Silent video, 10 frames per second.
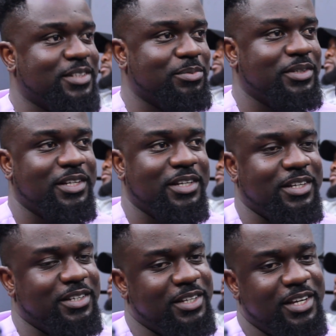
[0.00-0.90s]
Somebody, and
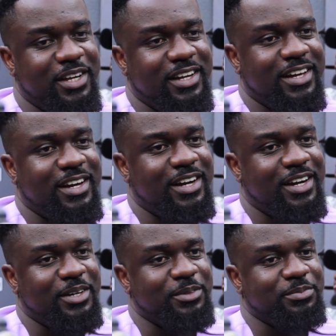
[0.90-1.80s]
then
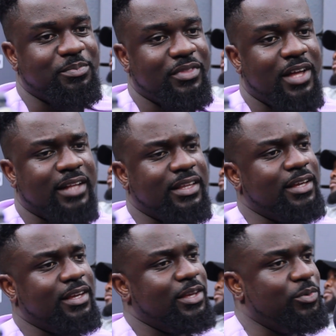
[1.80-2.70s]
I
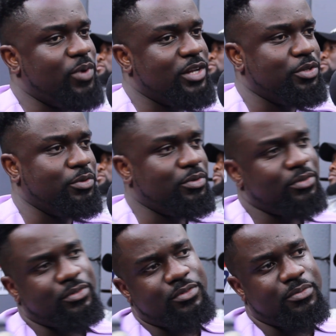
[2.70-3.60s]
think he went to
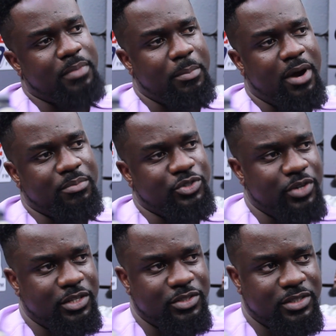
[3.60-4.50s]
my mom
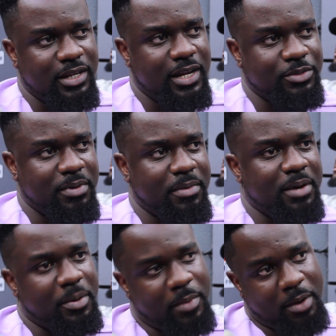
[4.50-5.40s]
straight to say that to my mom.
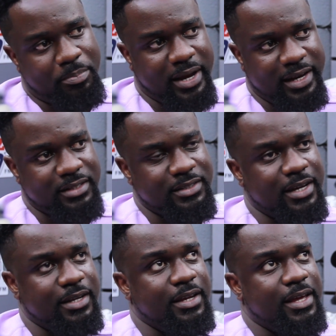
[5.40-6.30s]
My mom panicked,
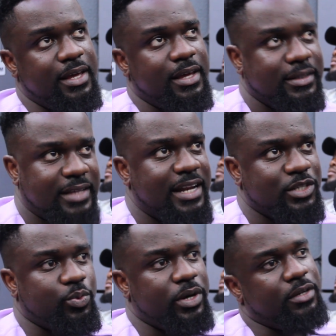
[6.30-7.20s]
and that
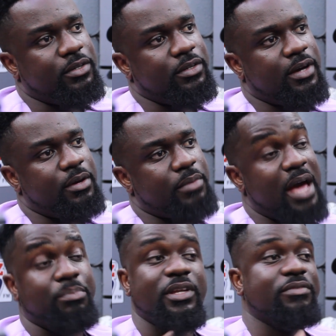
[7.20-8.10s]
is when
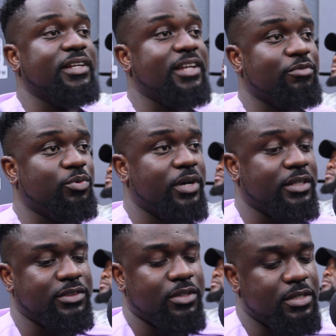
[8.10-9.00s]
I believe the devil
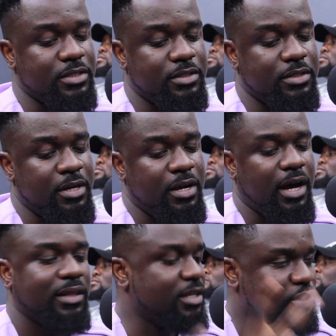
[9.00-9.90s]
works, because
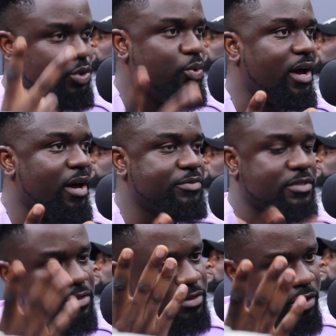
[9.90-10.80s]
I think it's 2
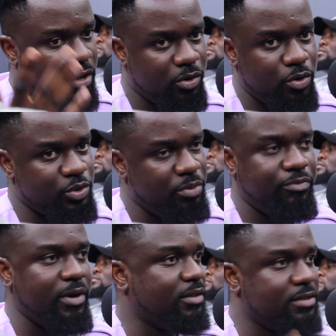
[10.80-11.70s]
F's. God goes with
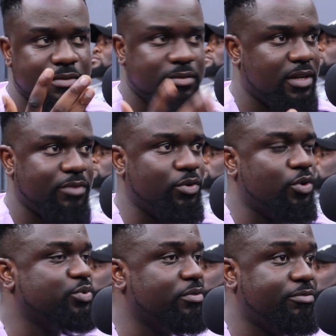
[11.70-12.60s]
faith, devil
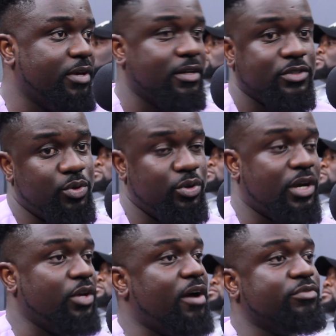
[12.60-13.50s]
goes with fear. So
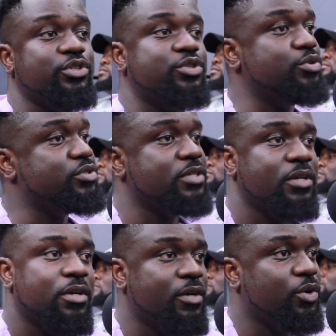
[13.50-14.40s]
you have to choose
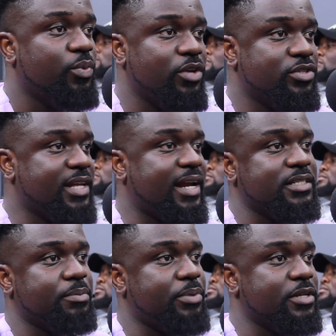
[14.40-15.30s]
where you stand
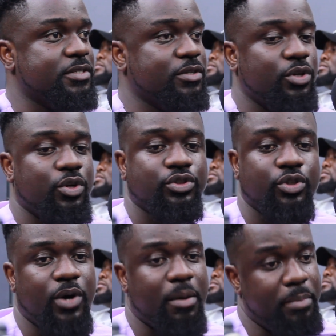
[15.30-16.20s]
as a person.
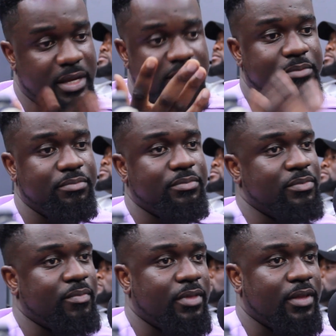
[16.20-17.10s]
So I met him
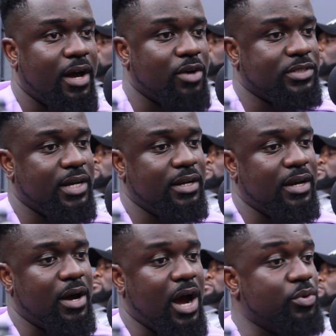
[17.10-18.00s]
outside,
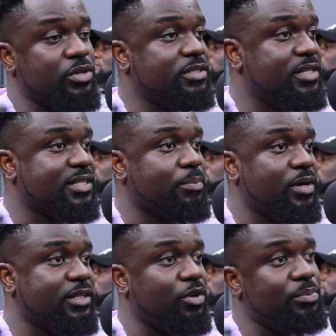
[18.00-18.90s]
and I was
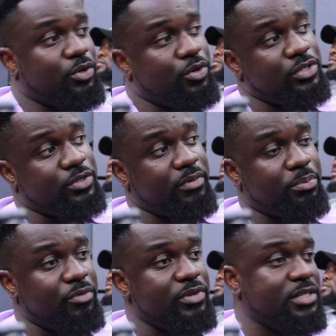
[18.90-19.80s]
disappointed, not because of the
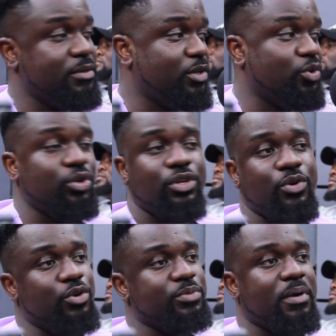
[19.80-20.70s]
prophecy. You
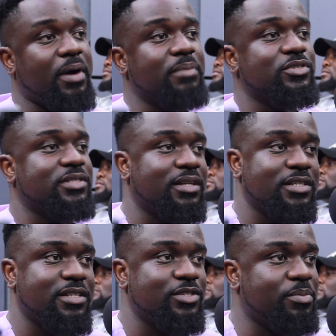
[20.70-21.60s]
don't go to my mom to say
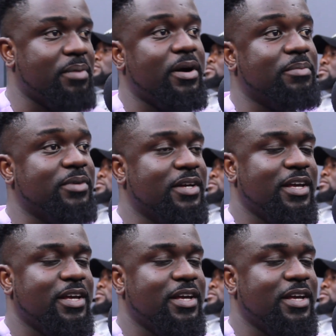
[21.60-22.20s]
these things to my mom.